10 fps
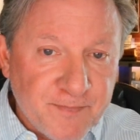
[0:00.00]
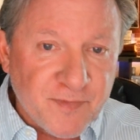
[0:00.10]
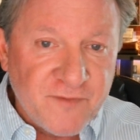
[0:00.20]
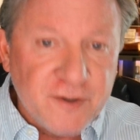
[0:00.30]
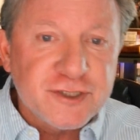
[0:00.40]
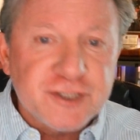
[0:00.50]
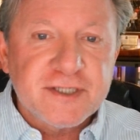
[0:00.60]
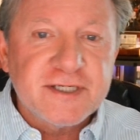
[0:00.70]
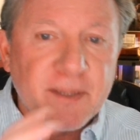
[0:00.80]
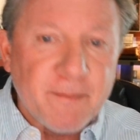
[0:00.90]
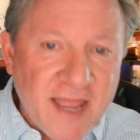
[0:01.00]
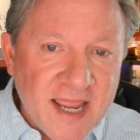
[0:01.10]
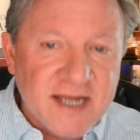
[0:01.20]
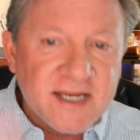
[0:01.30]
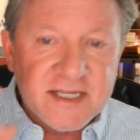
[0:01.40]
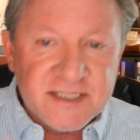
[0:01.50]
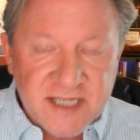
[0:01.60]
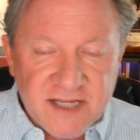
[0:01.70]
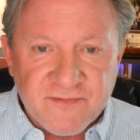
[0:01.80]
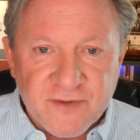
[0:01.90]
future demand is
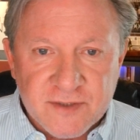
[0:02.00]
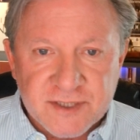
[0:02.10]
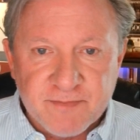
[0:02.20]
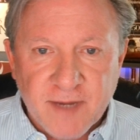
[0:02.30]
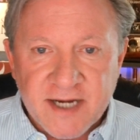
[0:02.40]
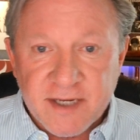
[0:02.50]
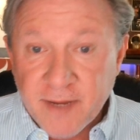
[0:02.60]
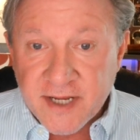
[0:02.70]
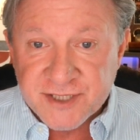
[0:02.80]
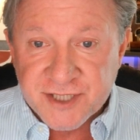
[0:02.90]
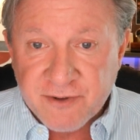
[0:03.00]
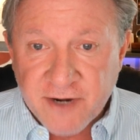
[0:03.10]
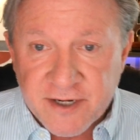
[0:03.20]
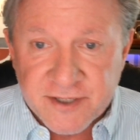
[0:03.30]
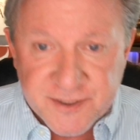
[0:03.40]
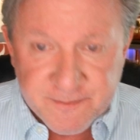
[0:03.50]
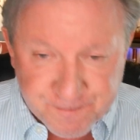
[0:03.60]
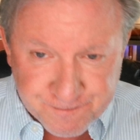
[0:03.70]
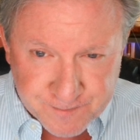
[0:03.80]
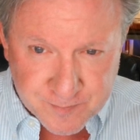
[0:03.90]
influenced by demand generators
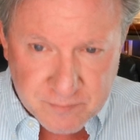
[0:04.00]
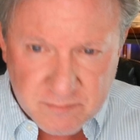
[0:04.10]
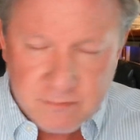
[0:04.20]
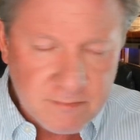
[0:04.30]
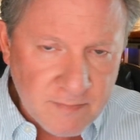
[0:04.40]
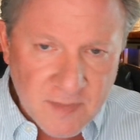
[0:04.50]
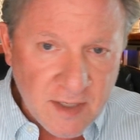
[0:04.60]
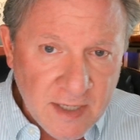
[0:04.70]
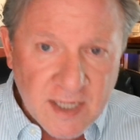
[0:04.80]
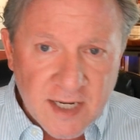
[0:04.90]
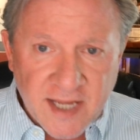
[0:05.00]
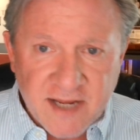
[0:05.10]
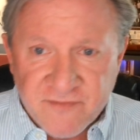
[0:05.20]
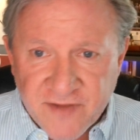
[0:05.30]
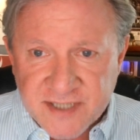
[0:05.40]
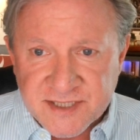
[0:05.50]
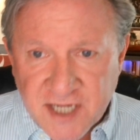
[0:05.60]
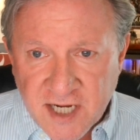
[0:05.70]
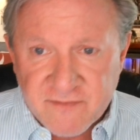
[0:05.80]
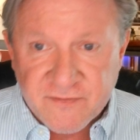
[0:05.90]
like events,
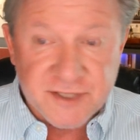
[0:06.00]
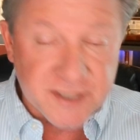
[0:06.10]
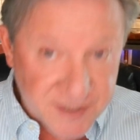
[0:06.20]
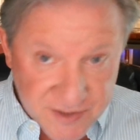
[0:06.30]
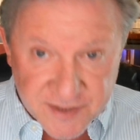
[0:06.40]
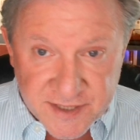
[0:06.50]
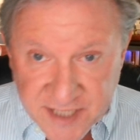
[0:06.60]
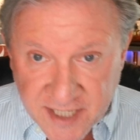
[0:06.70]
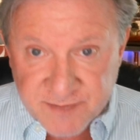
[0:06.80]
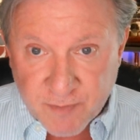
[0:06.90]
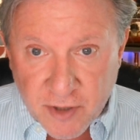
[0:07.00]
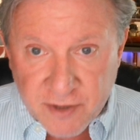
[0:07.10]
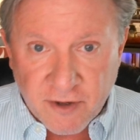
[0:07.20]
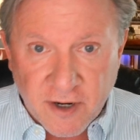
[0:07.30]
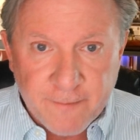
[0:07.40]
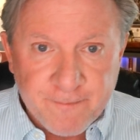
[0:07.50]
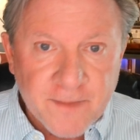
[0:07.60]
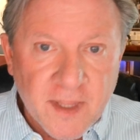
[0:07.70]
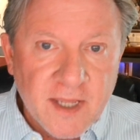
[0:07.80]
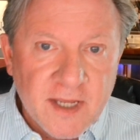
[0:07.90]
conferences, or in this case, Mardi Gras.
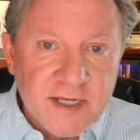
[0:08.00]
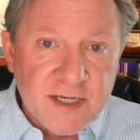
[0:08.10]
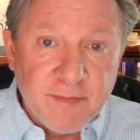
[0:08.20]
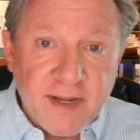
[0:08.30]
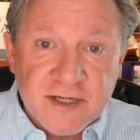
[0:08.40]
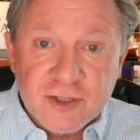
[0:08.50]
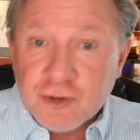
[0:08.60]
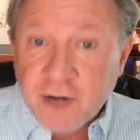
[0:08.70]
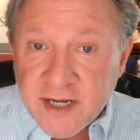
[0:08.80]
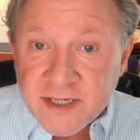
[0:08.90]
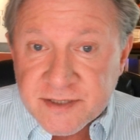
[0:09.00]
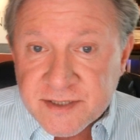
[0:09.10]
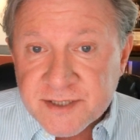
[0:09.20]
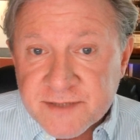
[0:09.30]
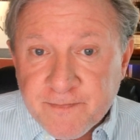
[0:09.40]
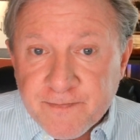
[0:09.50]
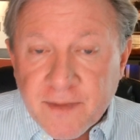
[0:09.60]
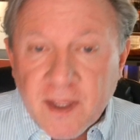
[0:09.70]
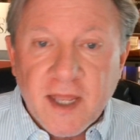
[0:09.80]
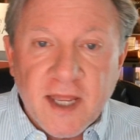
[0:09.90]
Demand drains,
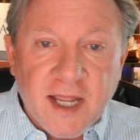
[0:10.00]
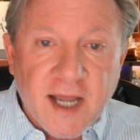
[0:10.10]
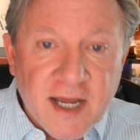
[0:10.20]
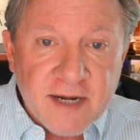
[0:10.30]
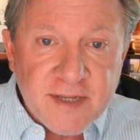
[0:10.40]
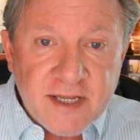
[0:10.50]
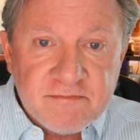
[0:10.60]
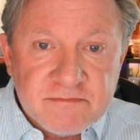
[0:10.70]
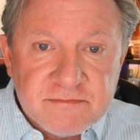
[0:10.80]
economy.